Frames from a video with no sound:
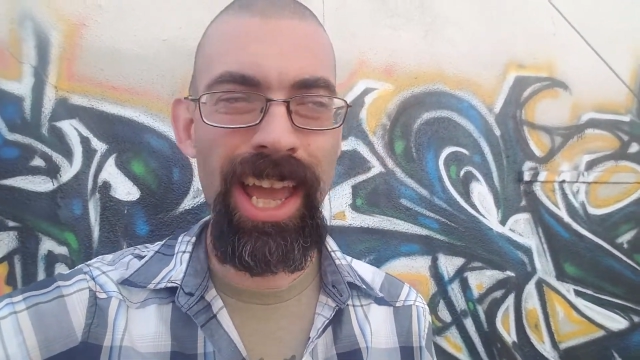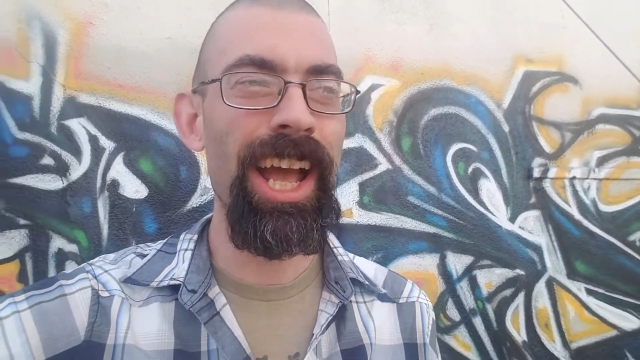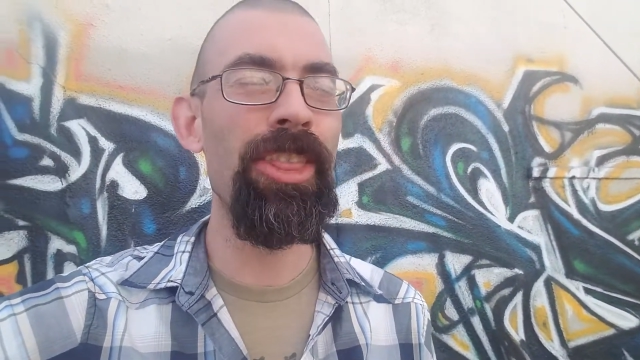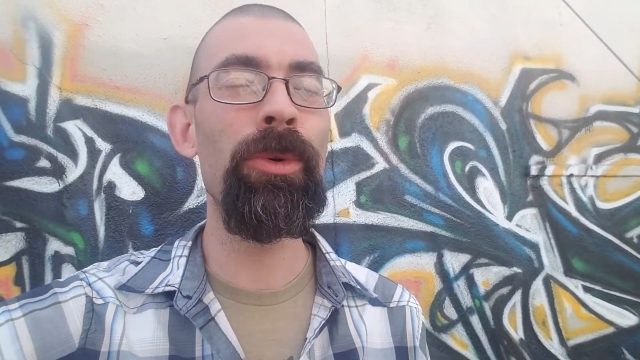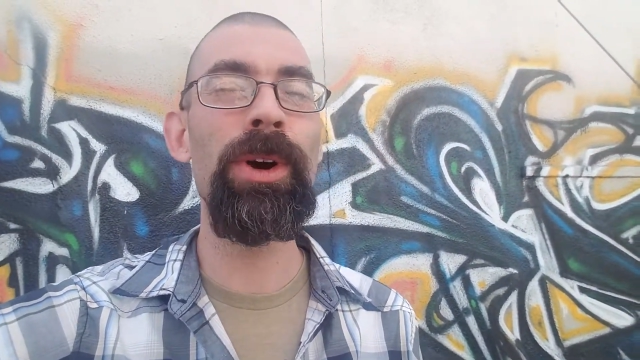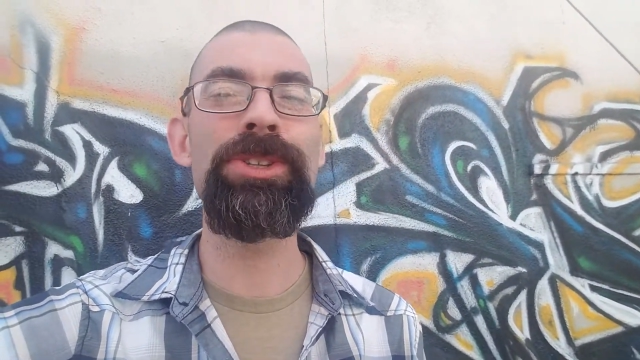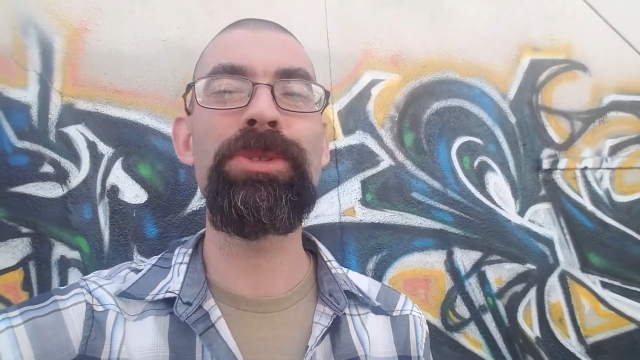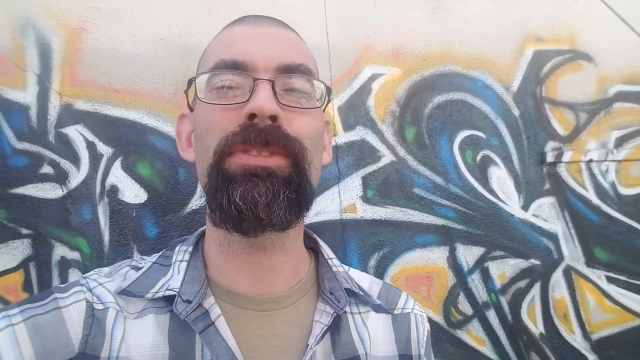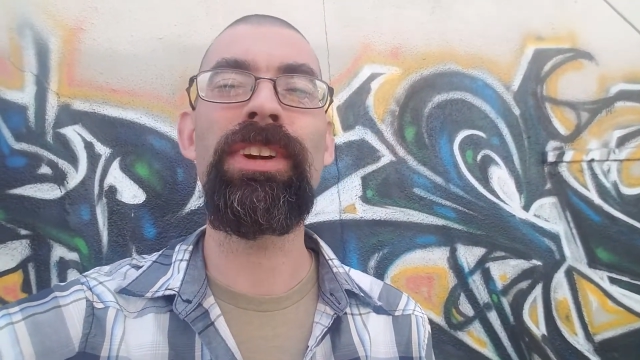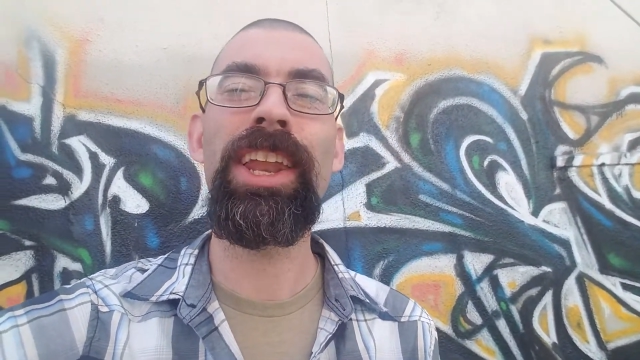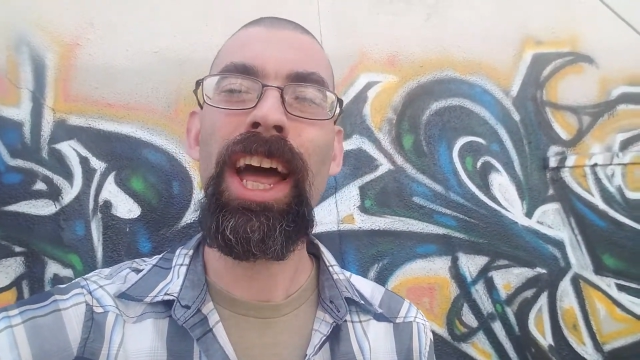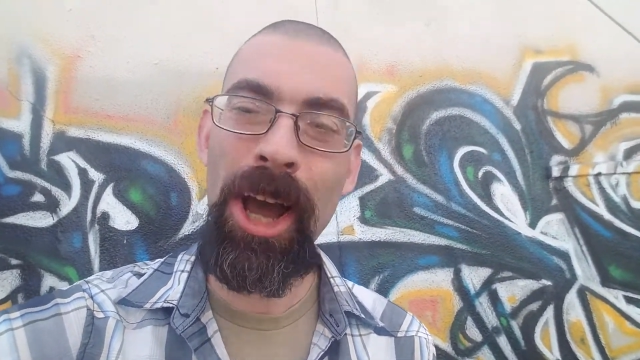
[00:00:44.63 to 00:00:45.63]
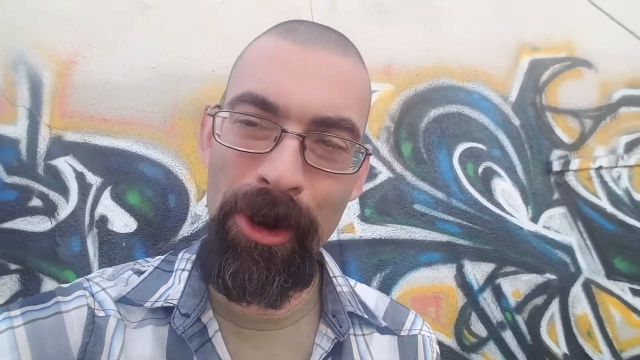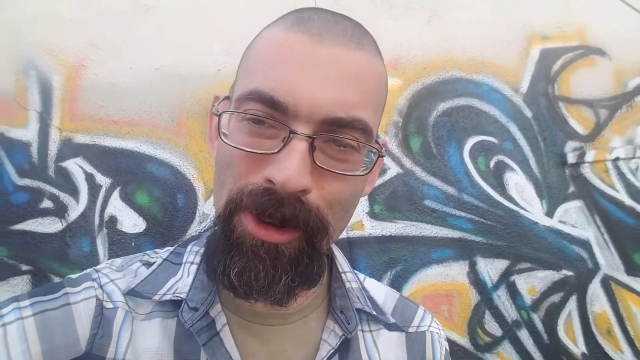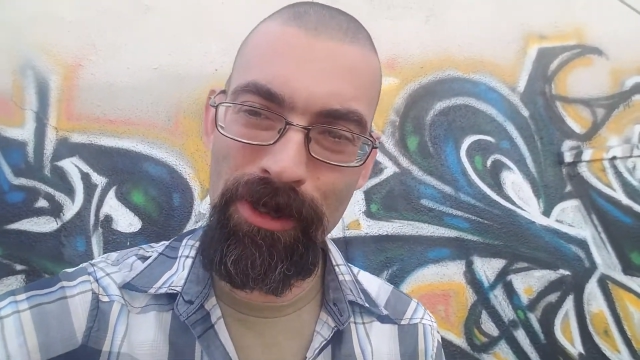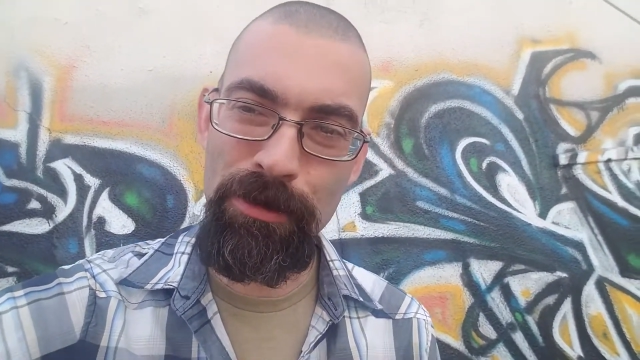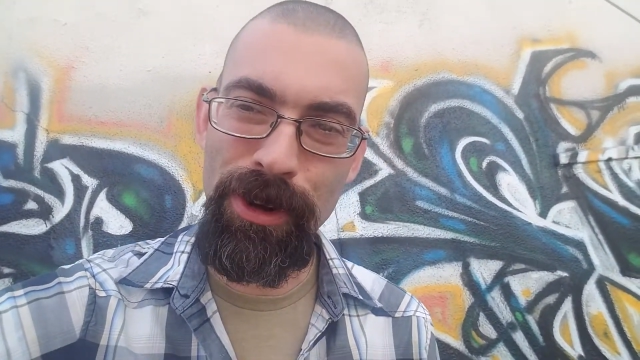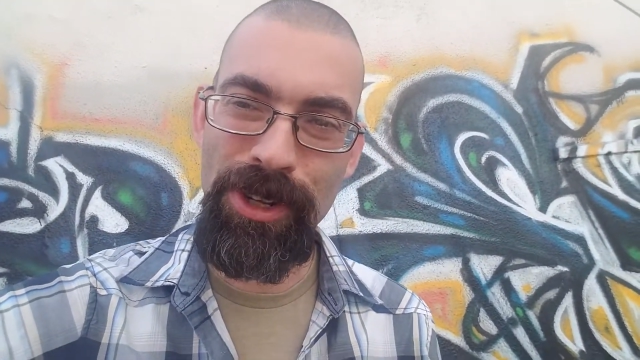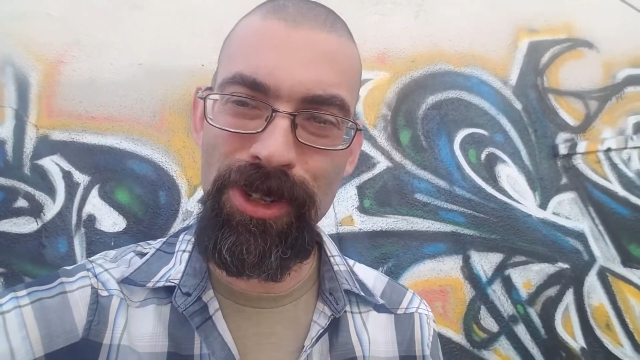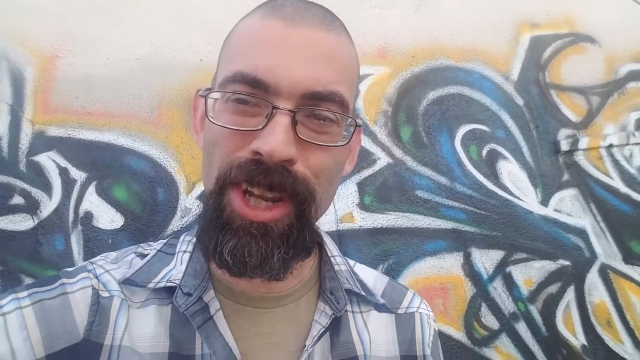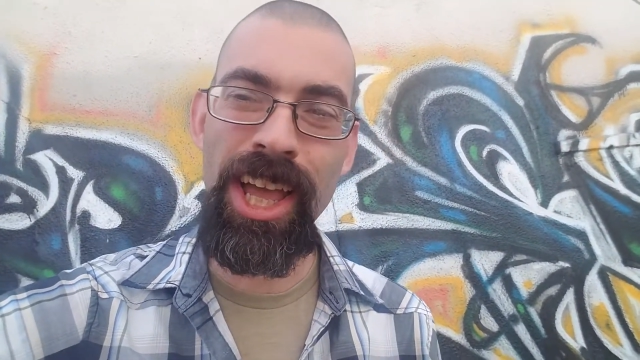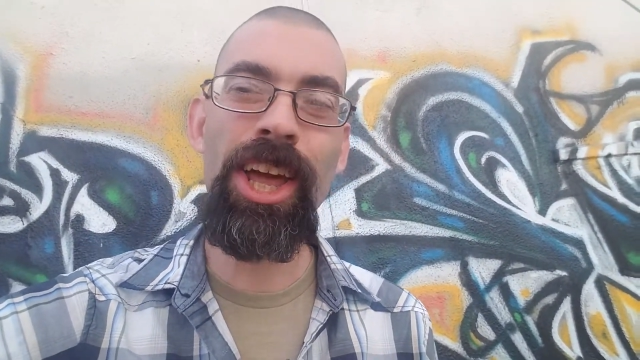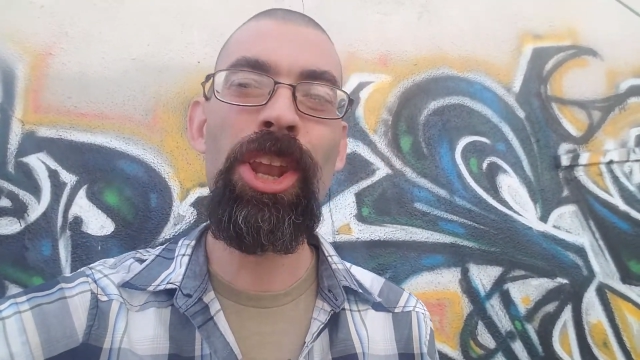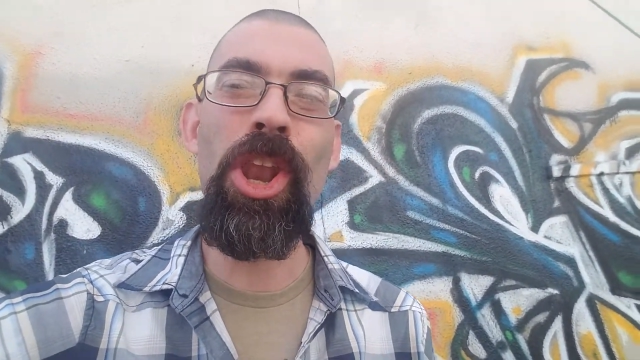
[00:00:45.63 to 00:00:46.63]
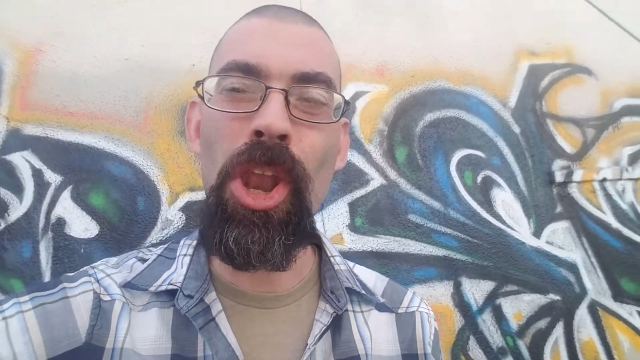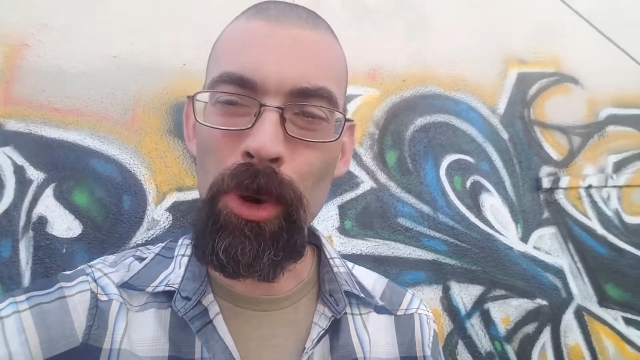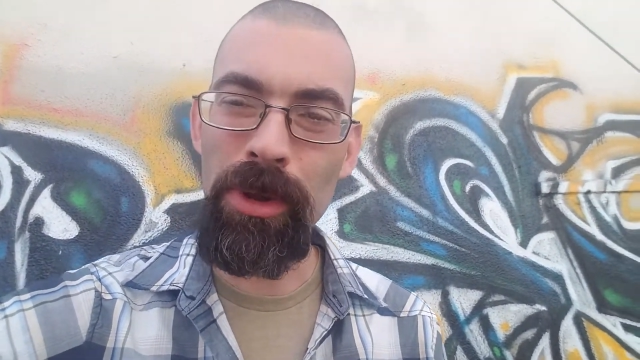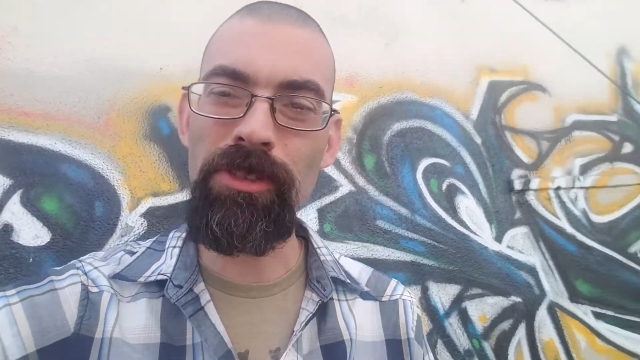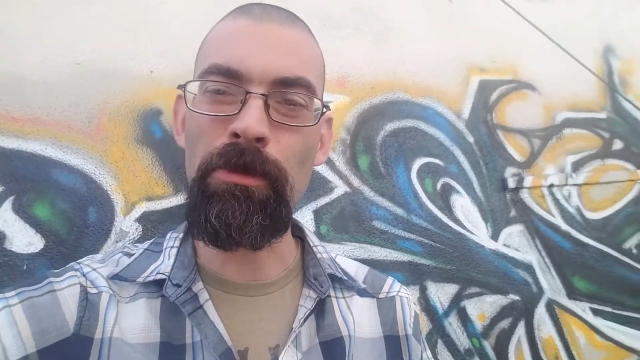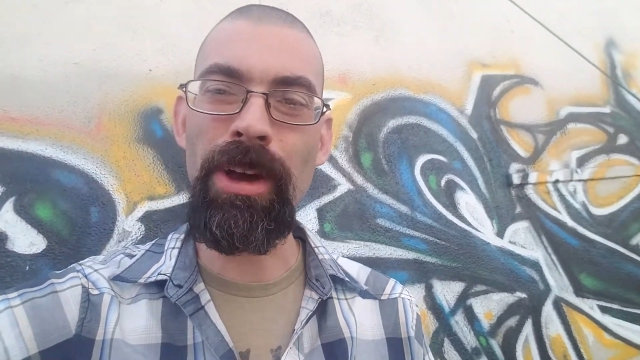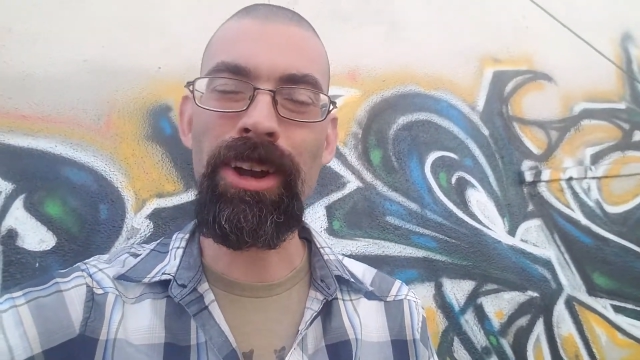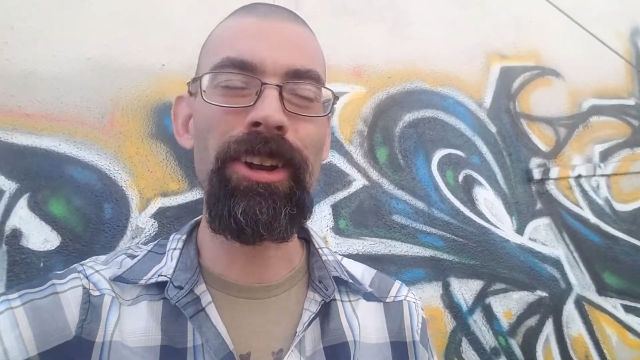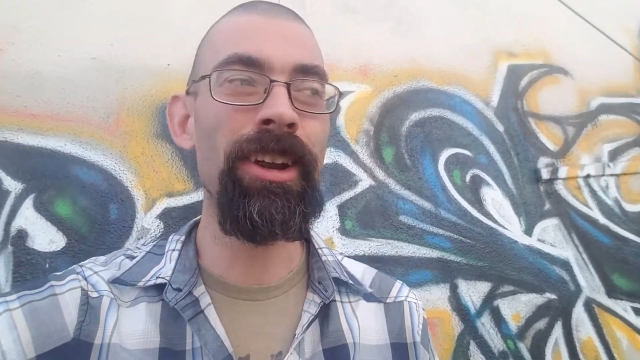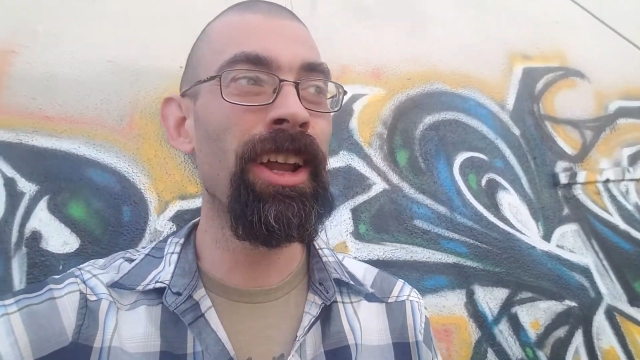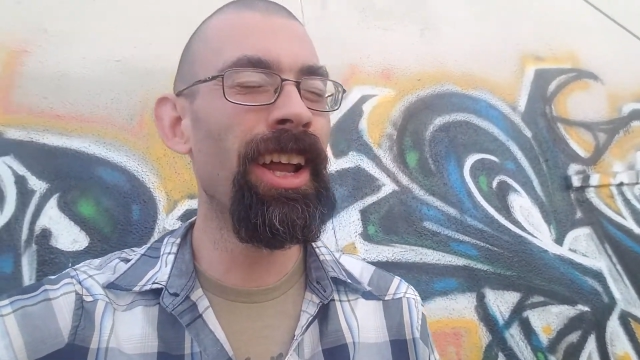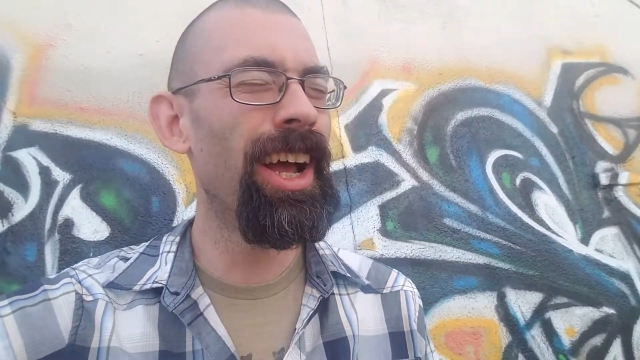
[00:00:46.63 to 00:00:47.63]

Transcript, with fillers: And the ones who have gotten out of depression know even better.